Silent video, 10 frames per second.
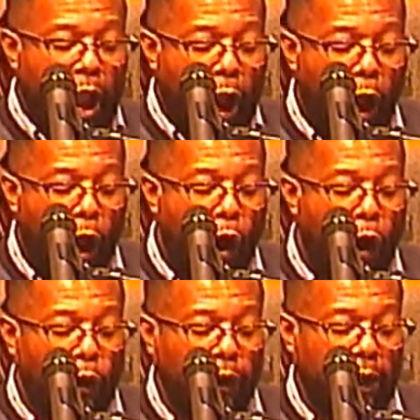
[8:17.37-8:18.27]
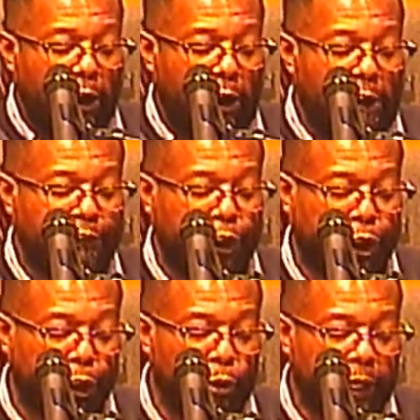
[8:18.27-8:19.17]
all of
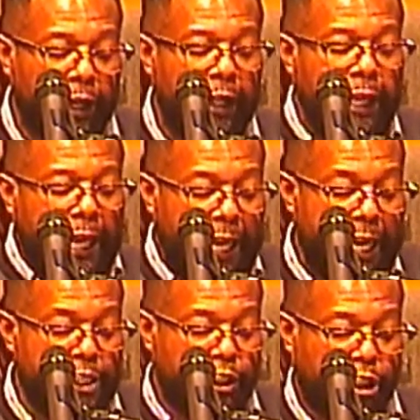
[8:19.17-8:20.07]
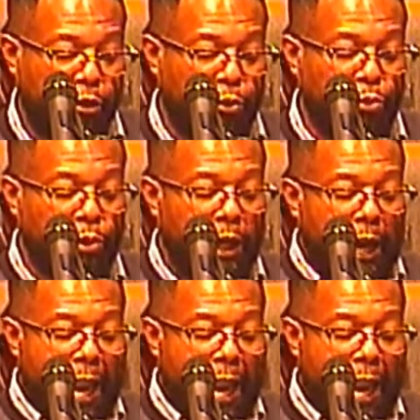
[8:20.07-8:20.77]
Judah into an